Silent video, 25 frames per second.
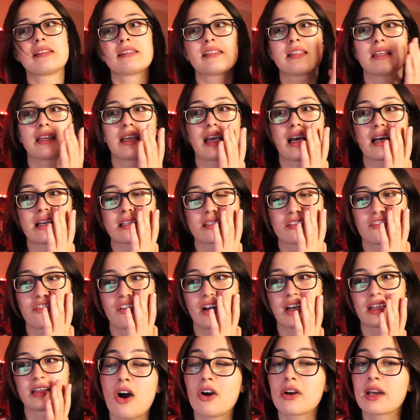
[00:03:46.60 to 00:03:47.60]
sick as
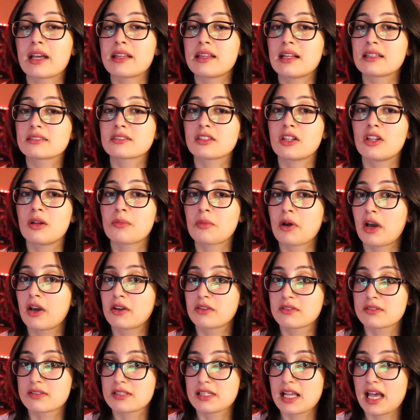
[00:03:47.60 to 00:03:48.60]
fuck. Okay, that's all I'm
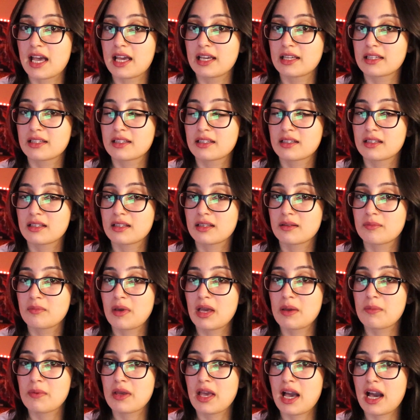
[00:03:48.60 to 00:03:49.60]
going to say.
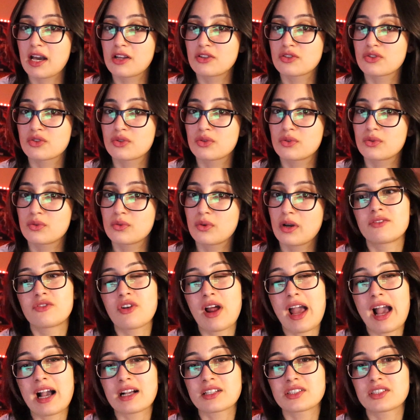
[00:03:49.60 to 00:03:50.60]
Maybe I do
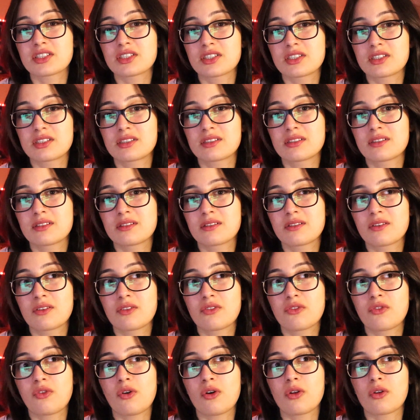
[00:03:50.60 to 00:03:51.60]
reaction
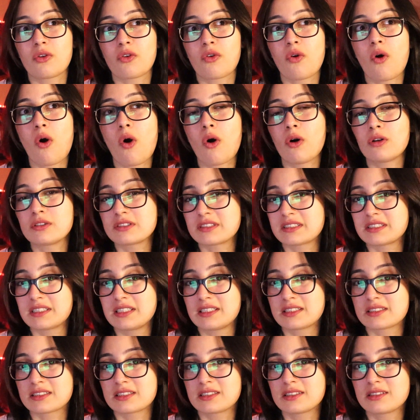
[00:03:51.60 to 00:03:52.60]
for whole
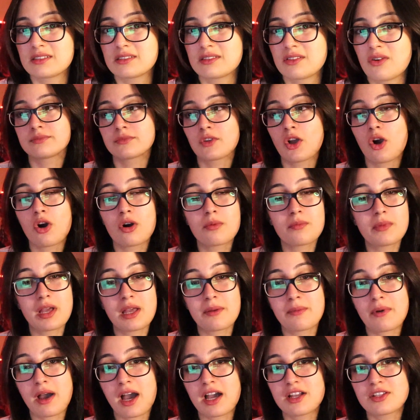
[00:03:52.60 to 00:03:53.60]
season. Or
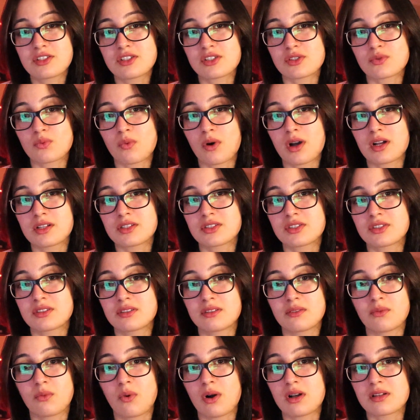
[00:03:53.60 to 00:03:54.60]
maybe I just watch
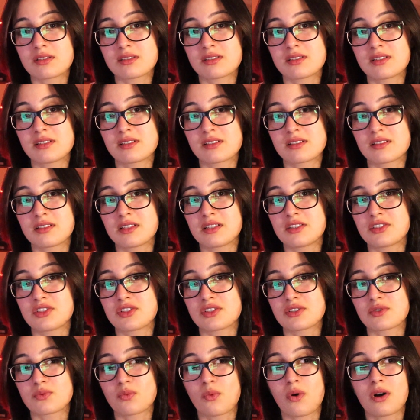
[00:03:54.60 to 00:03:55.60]
the one season and
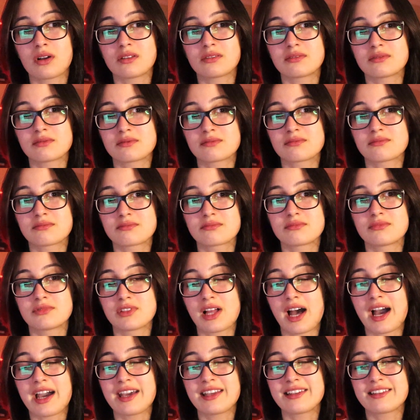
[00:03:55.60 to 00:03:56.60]
just one
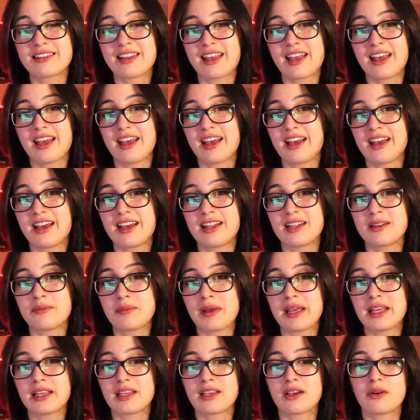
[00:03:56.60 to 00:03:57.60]
night and
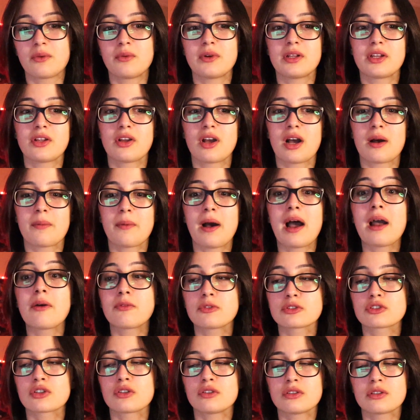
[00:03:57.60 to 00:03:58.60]
make a video I
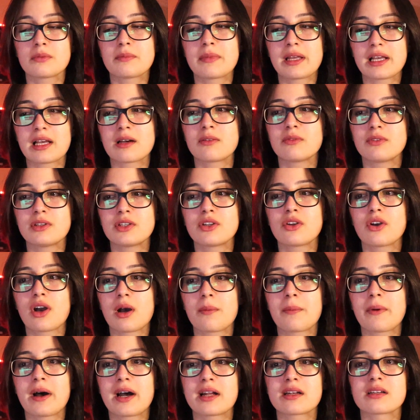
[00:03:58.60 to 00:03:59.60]
will totally make a video
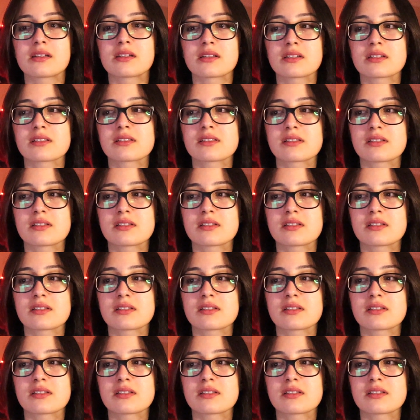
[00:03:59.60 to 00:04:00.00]
about the